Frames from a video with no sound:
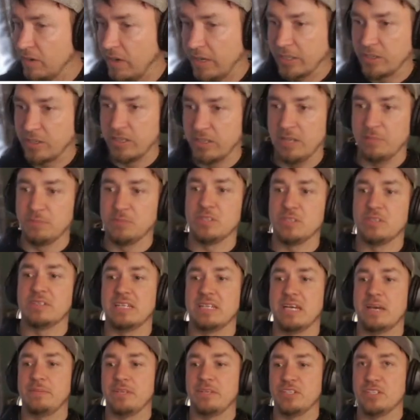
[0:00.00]
Right, good, I'm
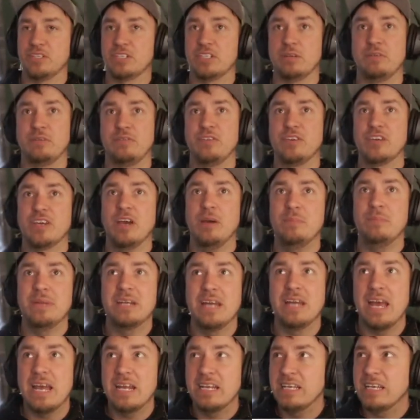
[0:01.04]
doing damage. So if you
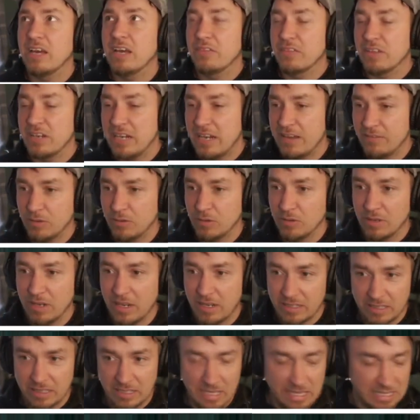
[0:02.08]
come in at any other level
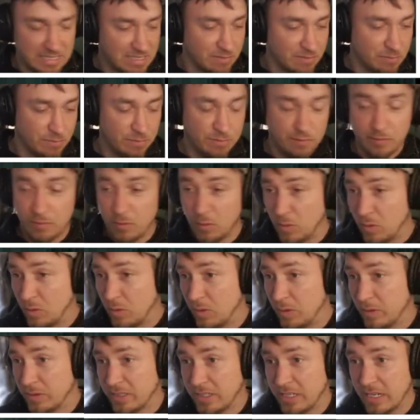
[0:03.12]
like less than
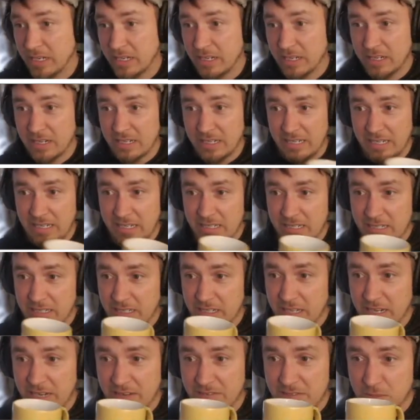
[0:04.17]
4, you're gonna
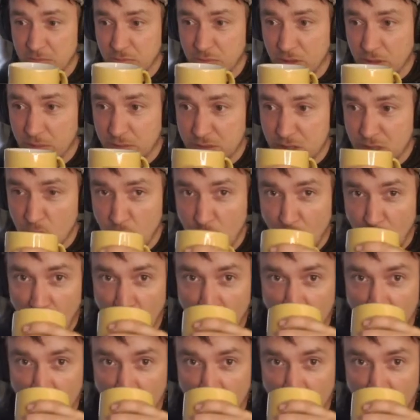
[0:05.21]
have some problems.